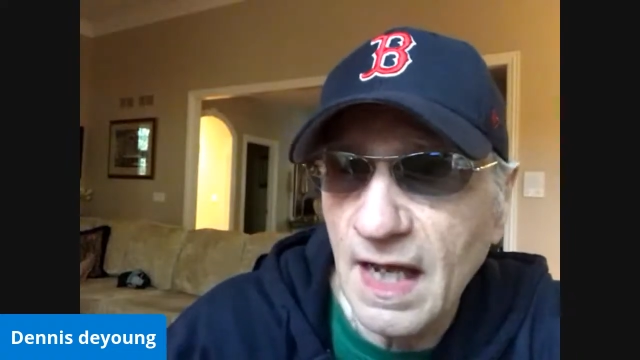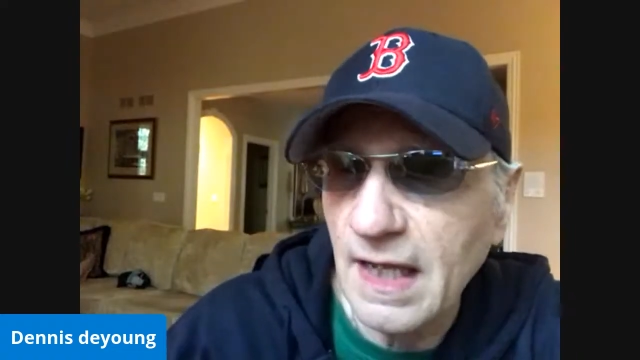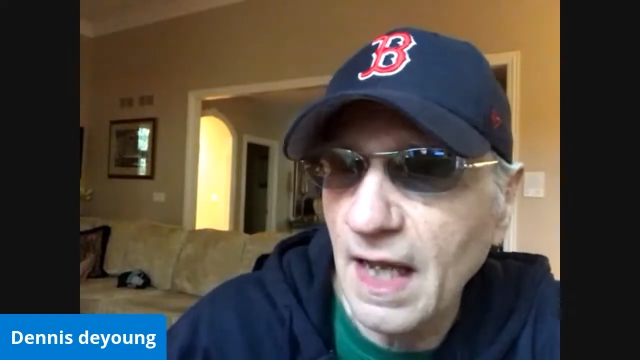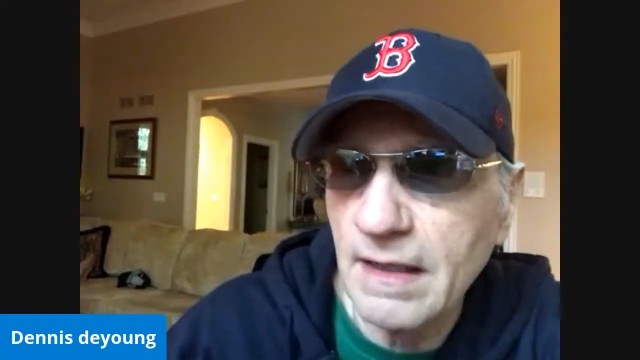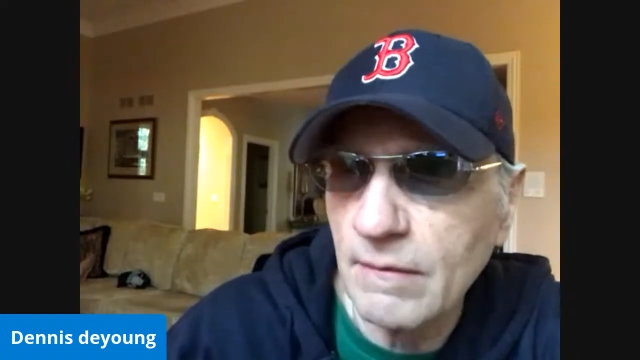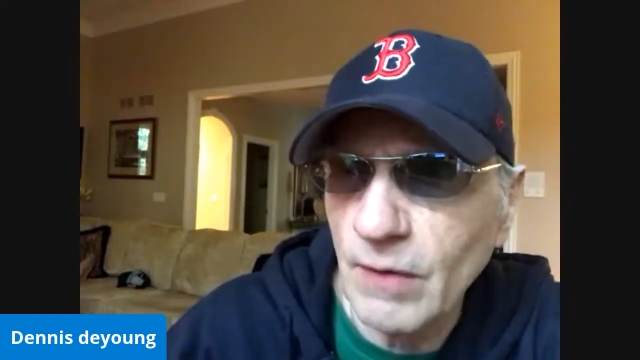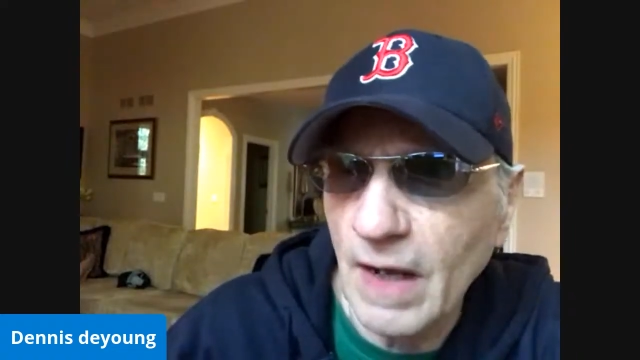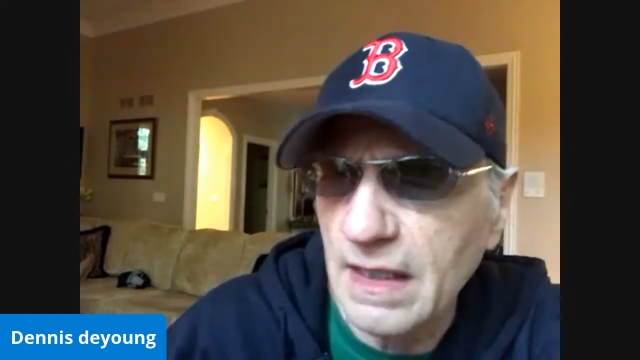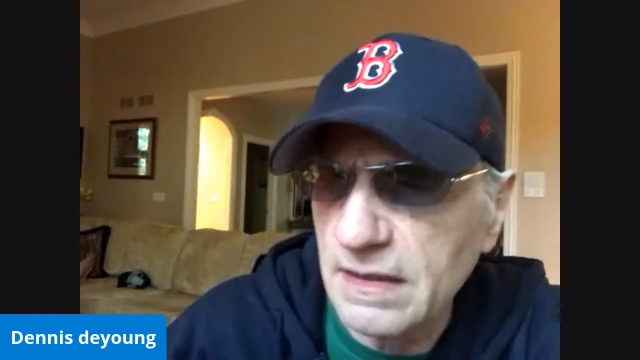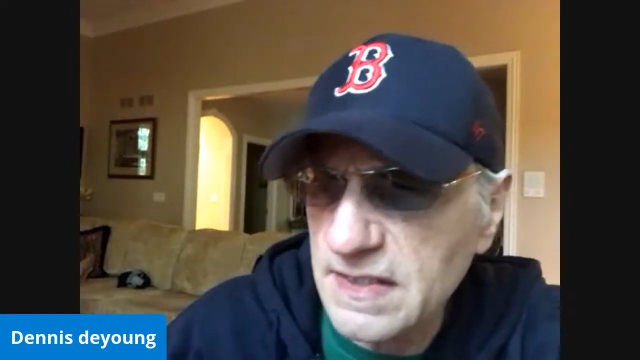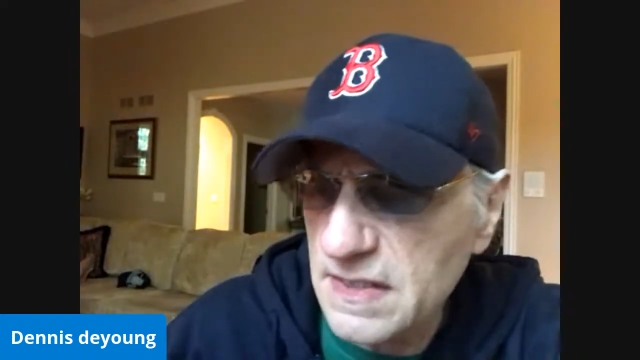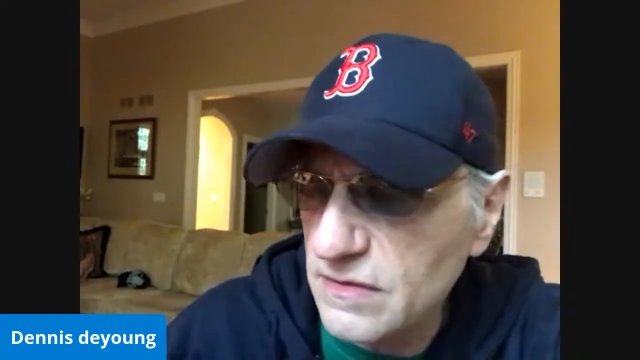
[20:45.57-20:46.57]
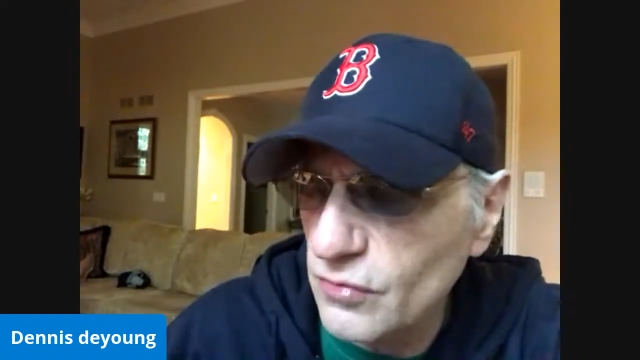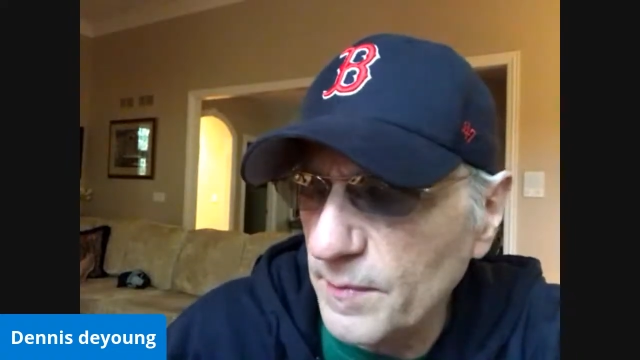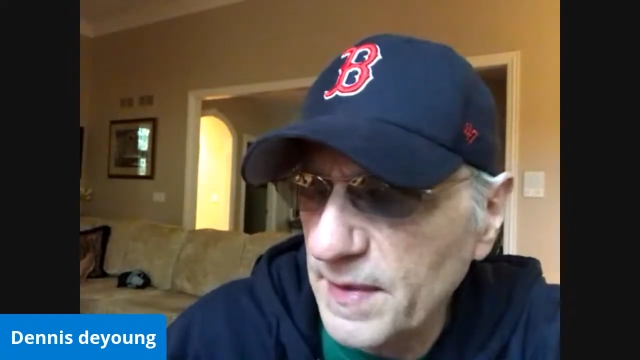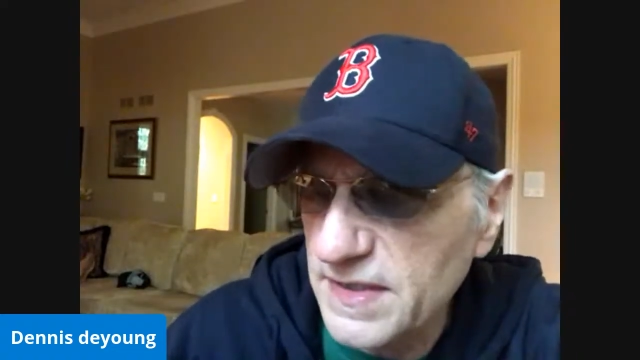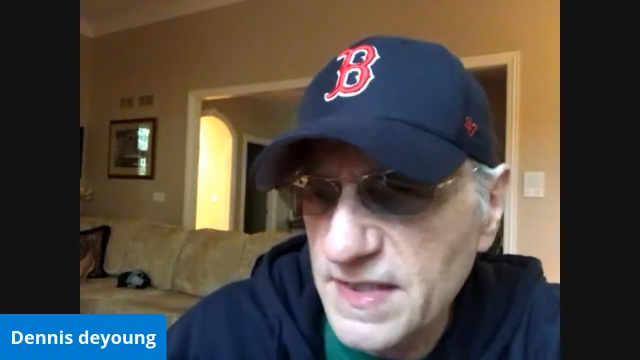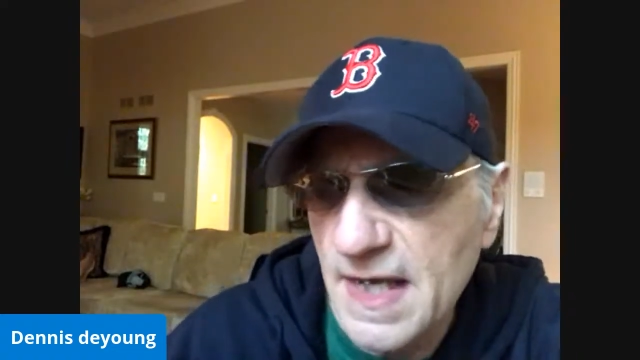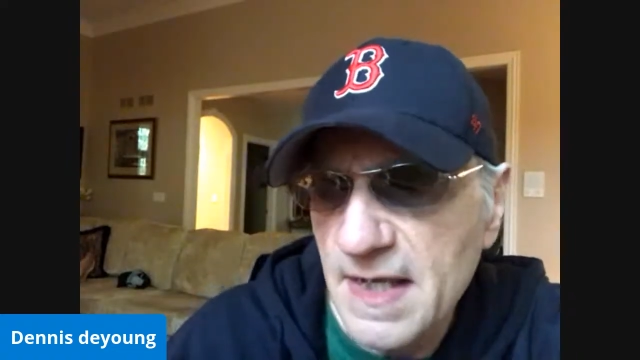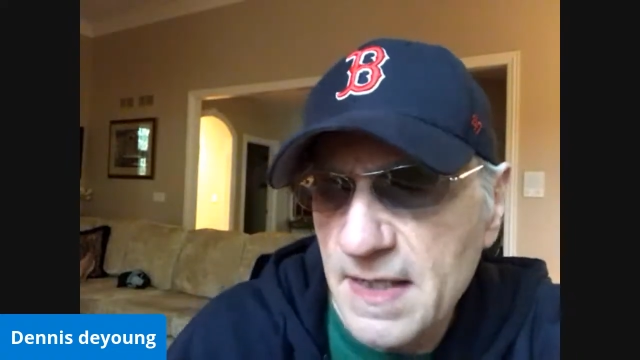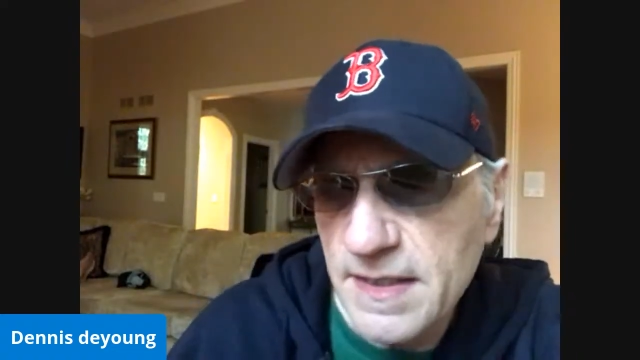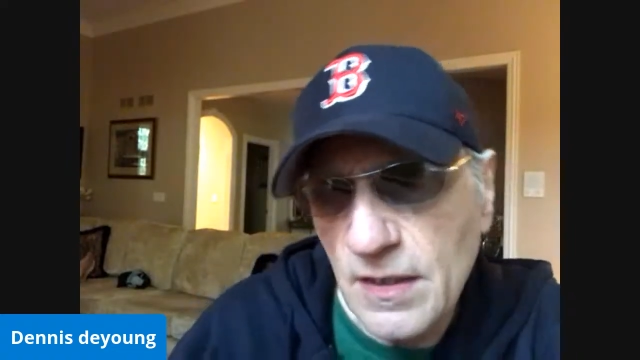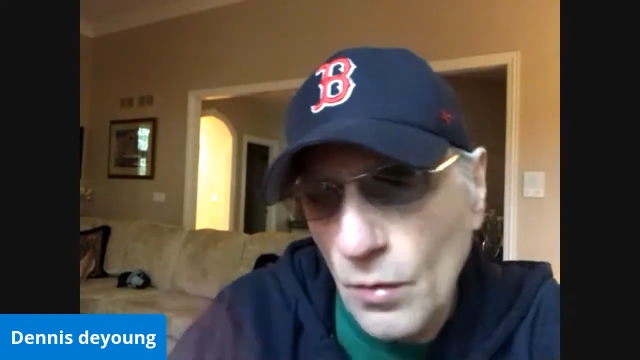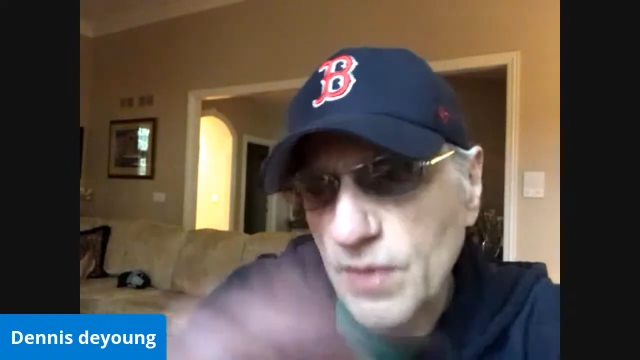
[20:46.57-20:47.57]
I listened to them because,
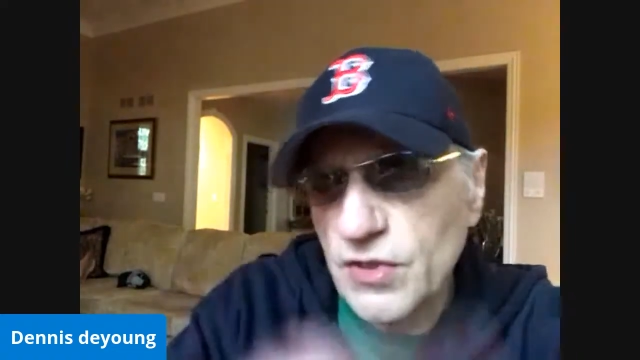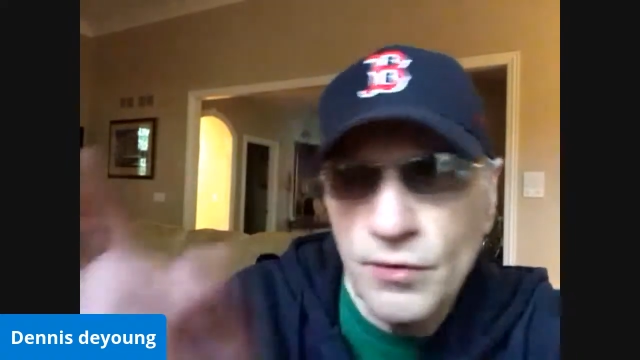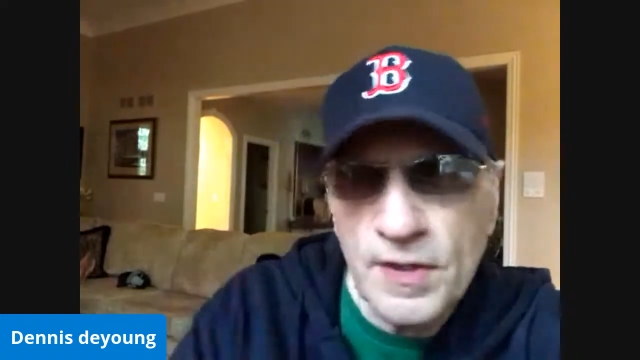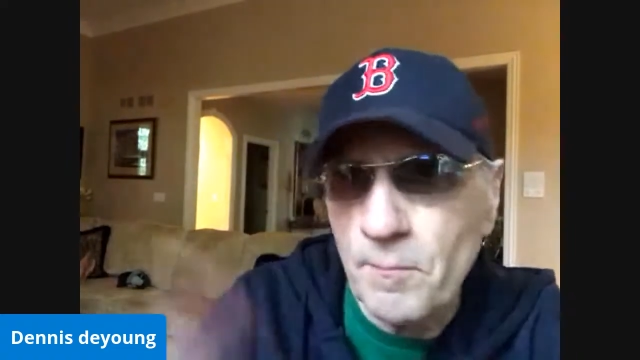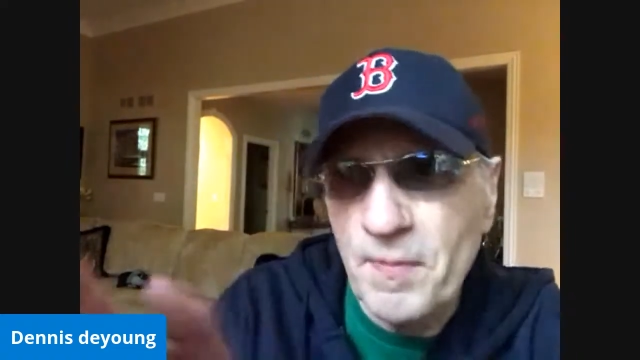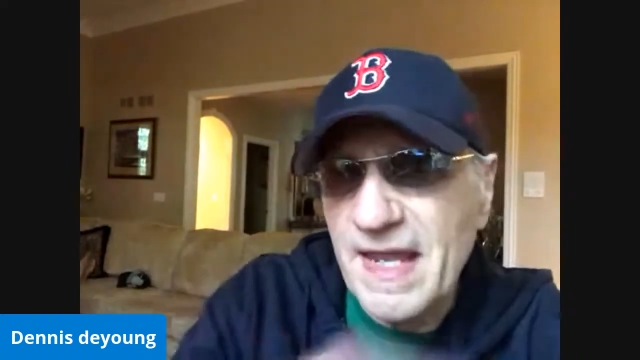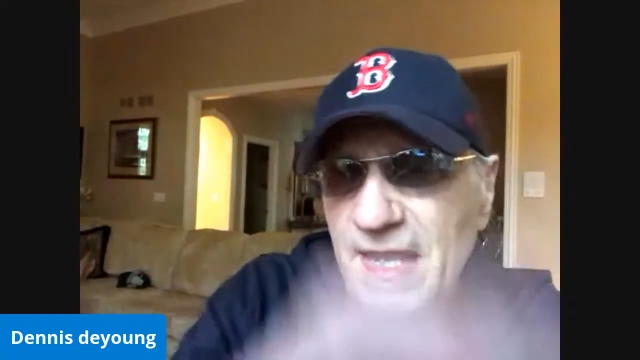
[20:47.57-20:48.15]
when you're in a